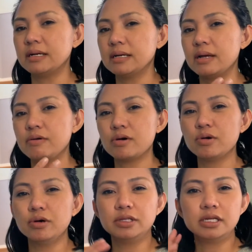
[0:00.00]
Ewan
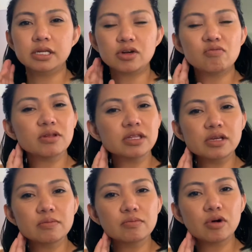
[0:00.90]
ko, hindi na gumanda
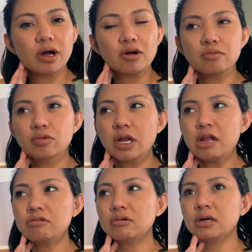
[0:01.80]
yung mukha ko mula
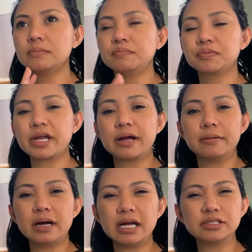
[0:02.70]
nung
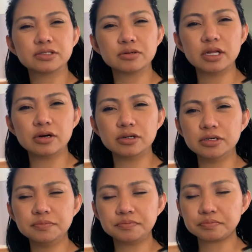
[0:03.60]
high school ako.
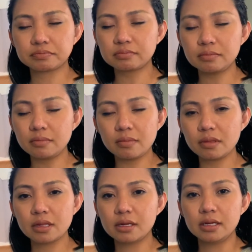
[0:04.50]

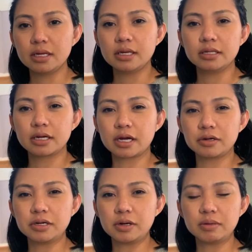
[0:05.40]

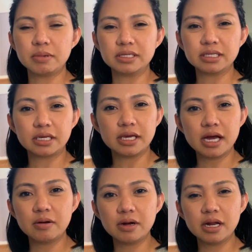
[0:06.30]
Nagkaroon ako ng mga
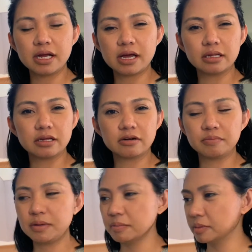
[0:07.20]
tagyawar. I got a lot of
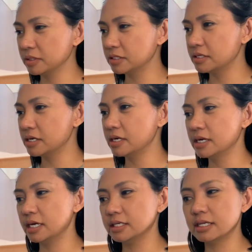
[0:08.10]
pimples there, and
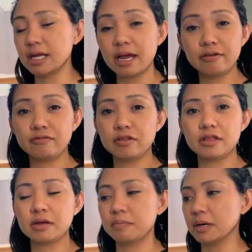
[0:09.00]
I did
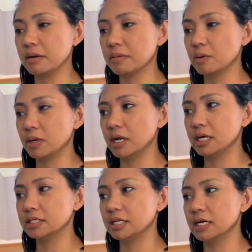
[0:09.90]
everything para mawala
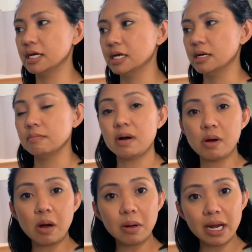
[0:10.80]
sila.
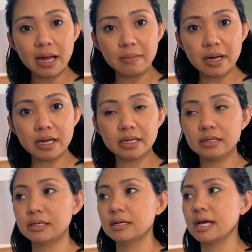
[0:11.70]
Mawawala man,
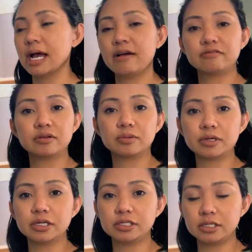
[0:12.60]

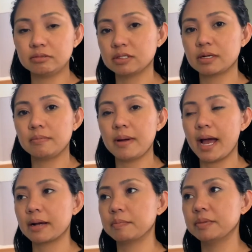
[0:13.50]
afterwards they will come
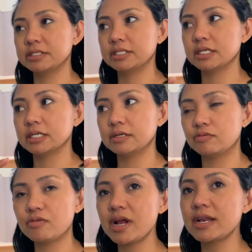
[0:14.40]
back. But
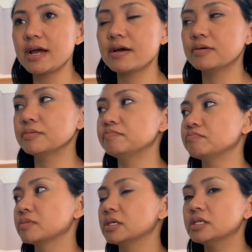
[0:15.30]
right now,
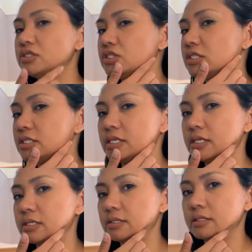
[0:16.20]
it's just
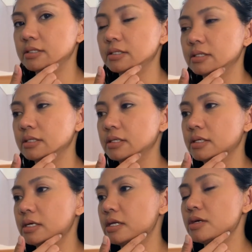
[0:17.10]
here.
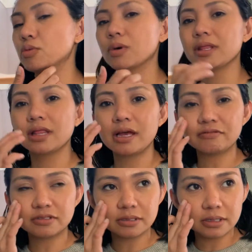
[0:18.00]
And then what
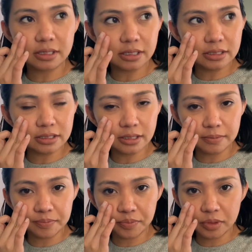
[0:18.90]
left is
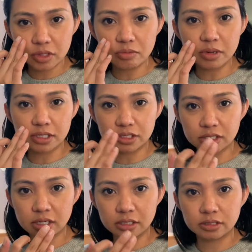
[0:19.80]
yung mga
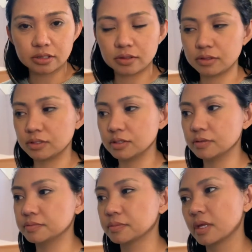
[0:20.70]
scars ko. So,
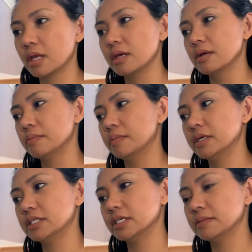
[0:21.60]
but